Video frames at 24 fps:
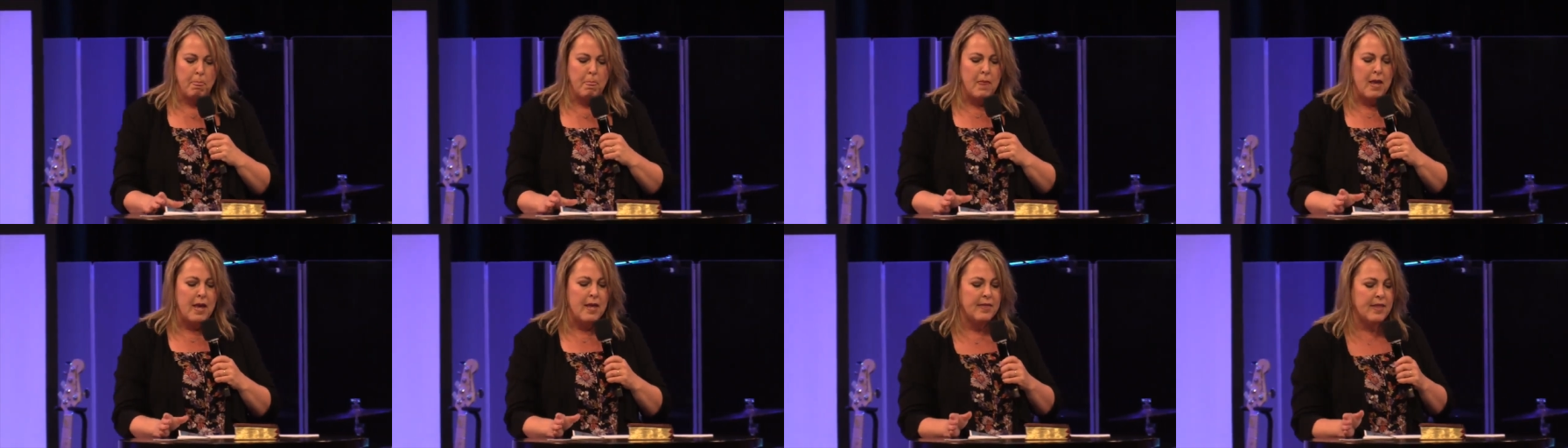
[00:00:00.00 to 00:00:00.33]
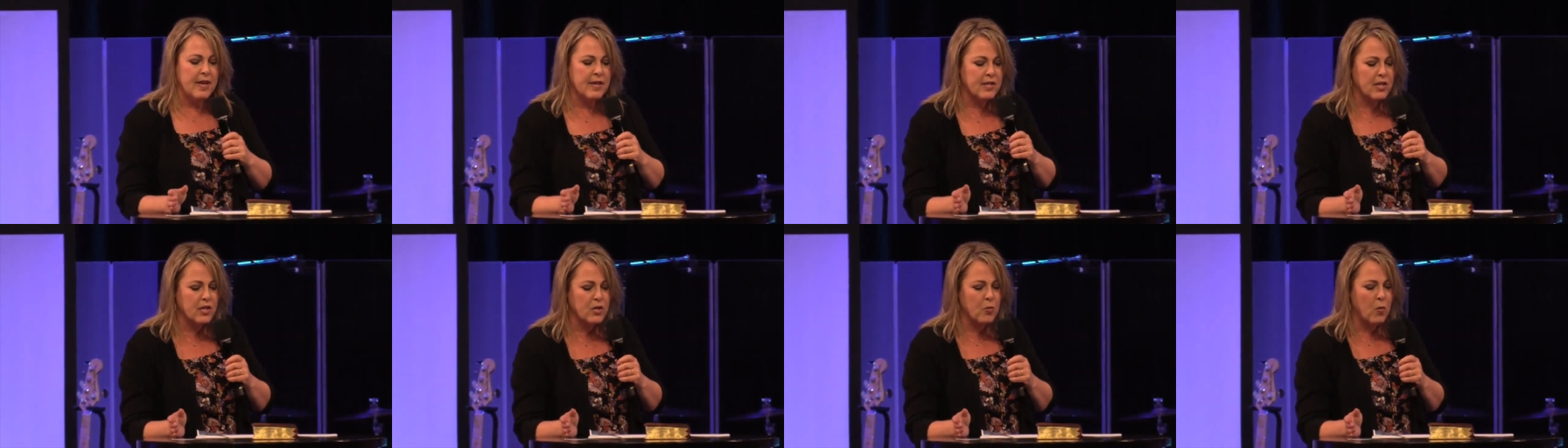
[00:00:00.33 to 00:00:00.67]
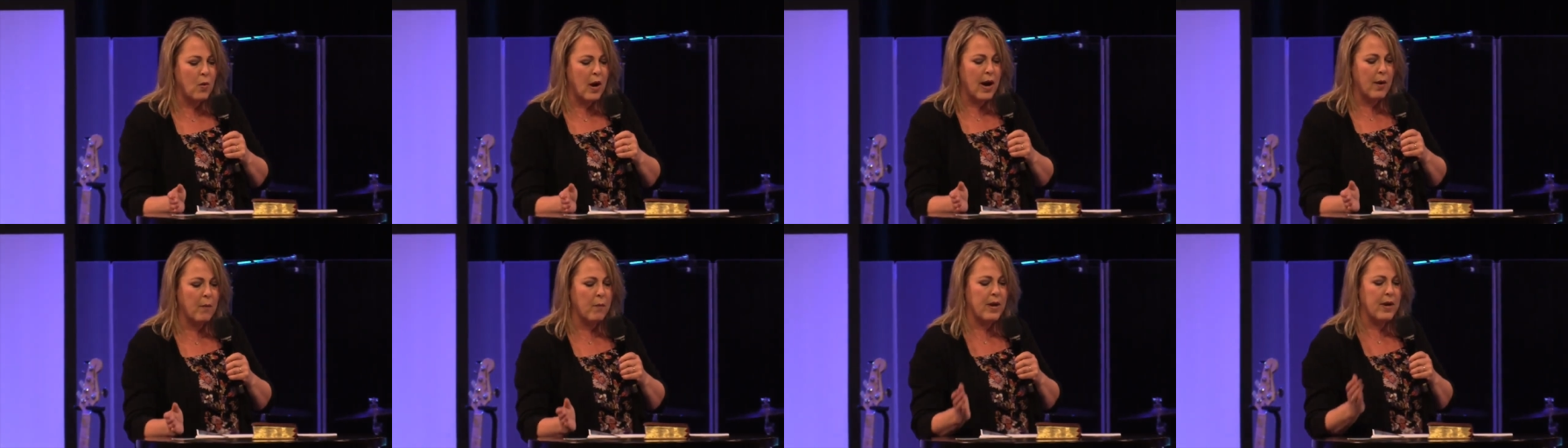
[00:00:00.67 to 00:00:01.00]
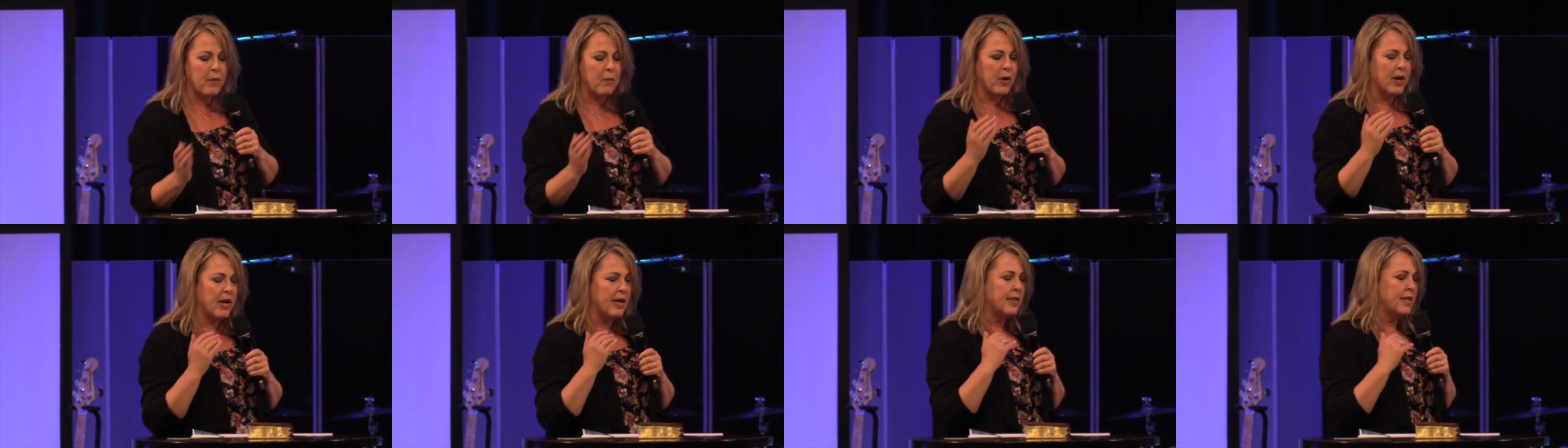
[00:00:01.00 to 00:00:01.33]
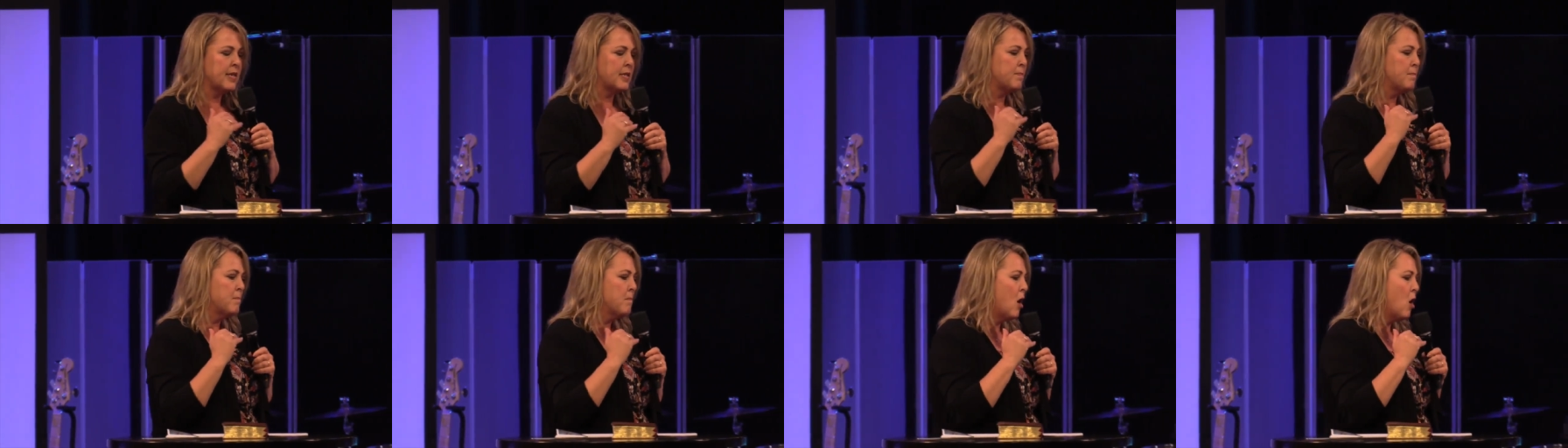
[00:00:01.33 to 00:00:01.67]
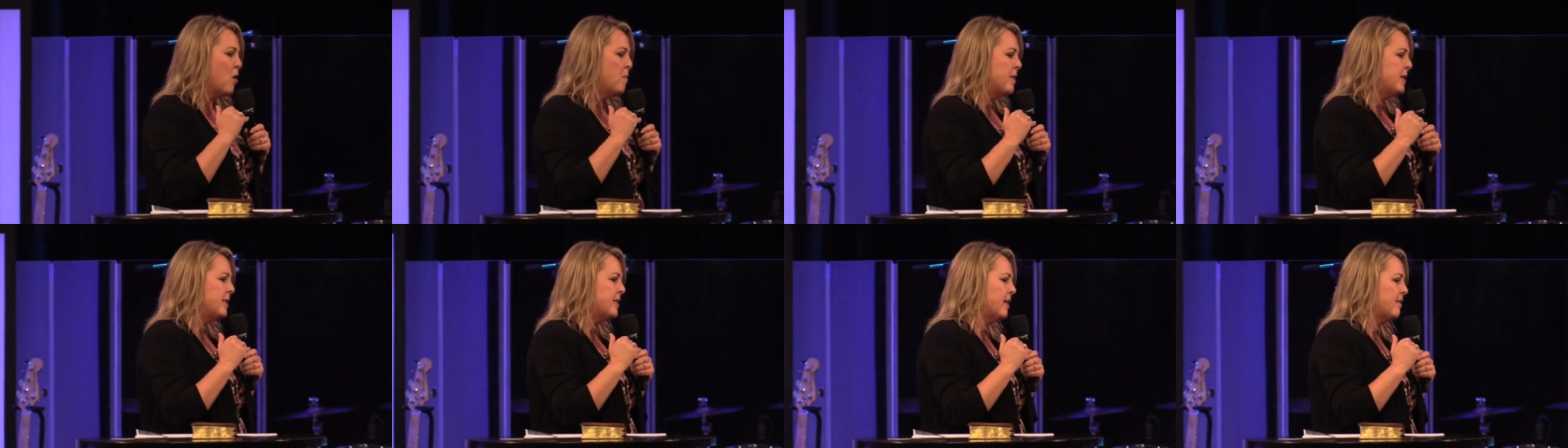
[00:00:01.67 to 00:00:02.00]
This is why when we're in this
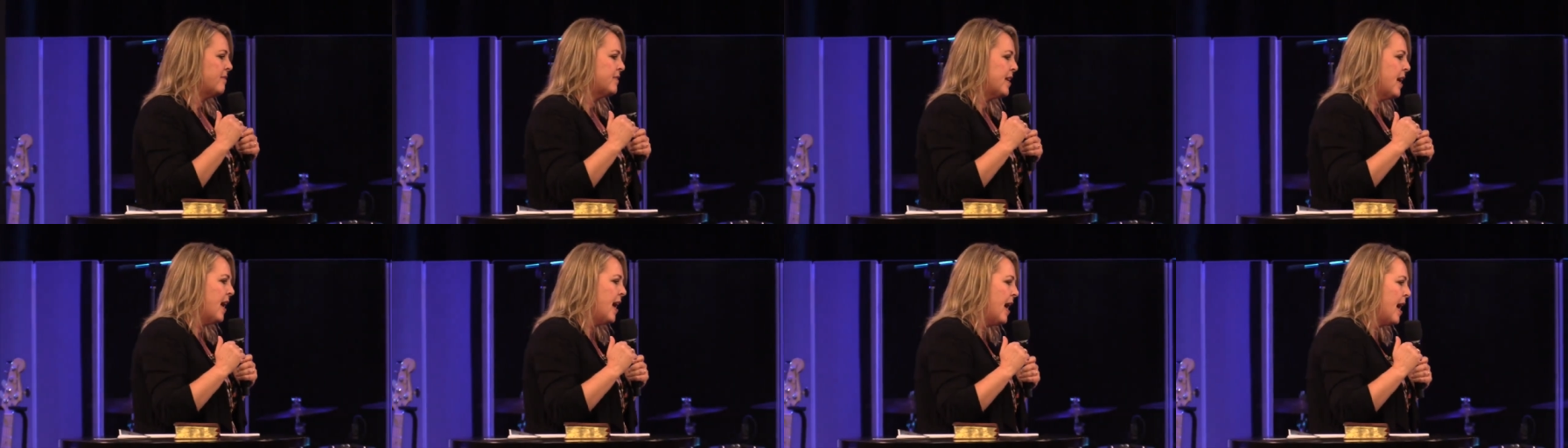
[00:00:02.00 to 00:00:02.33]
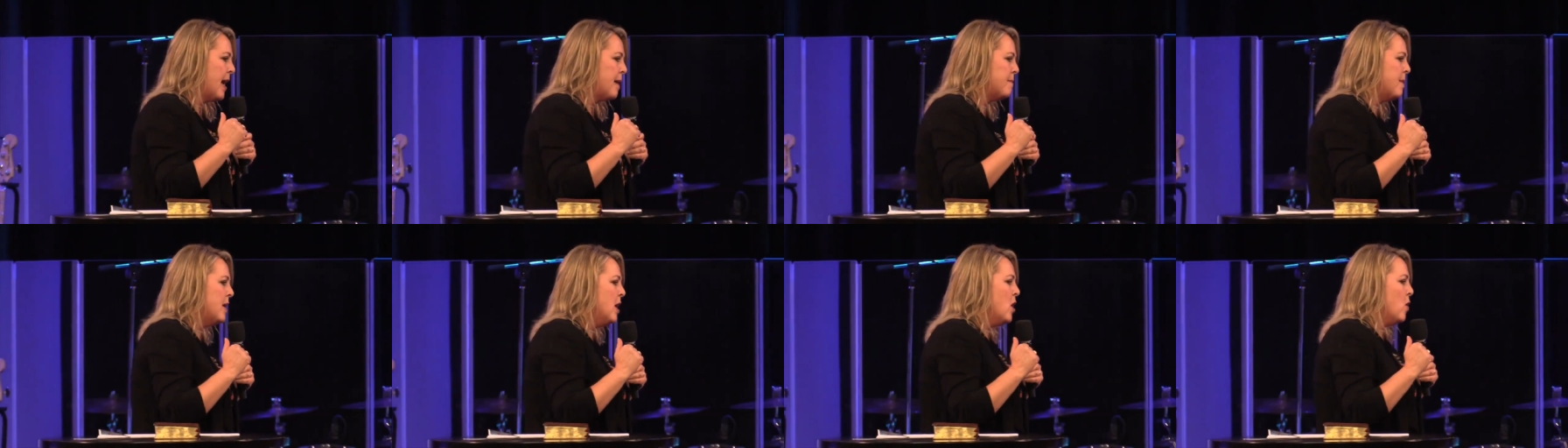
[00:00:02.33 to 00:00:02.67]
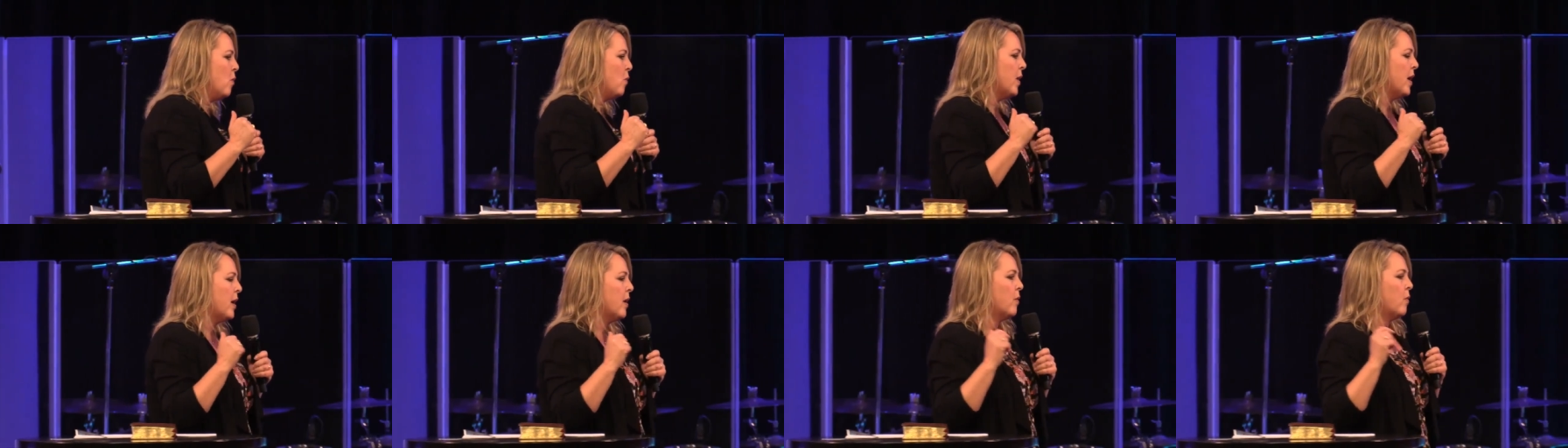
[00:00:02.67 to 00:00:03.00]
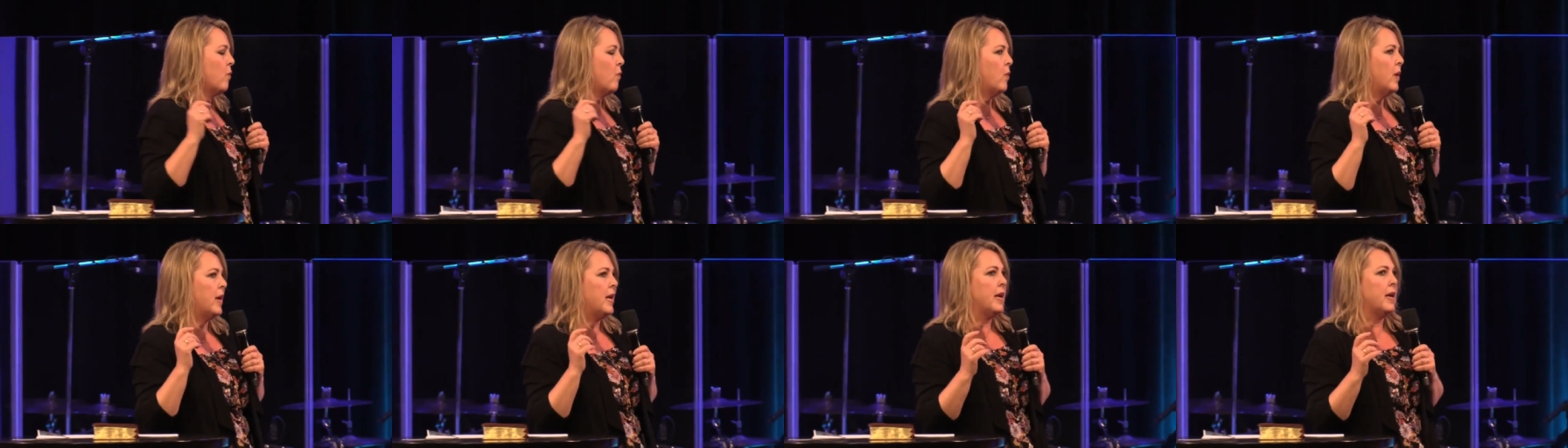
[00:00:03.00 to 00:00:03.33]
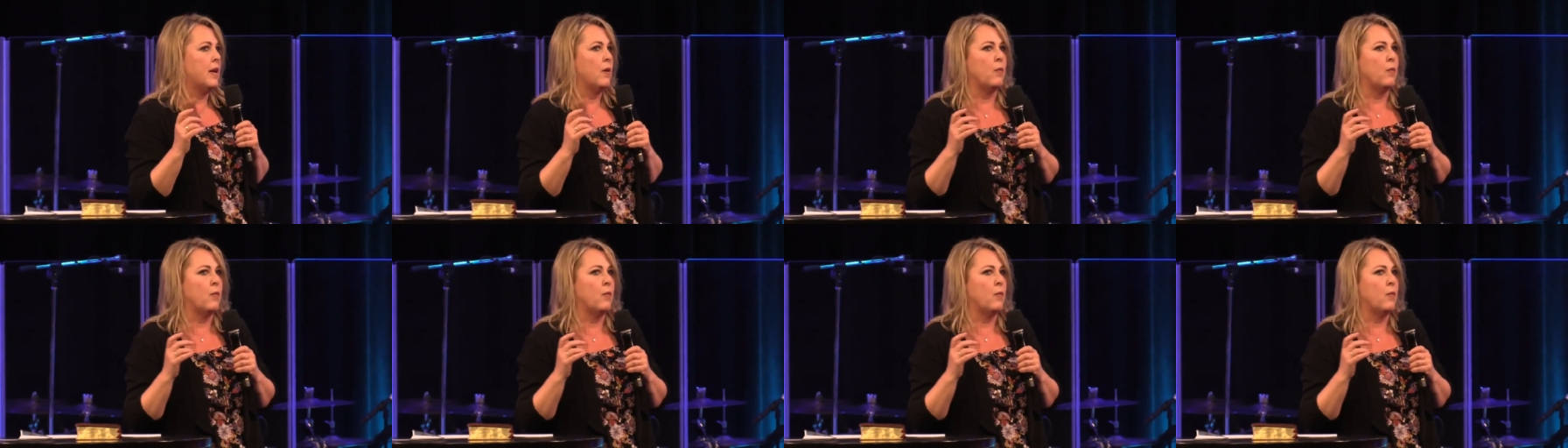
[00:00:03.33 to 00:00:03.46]
moment of time where we,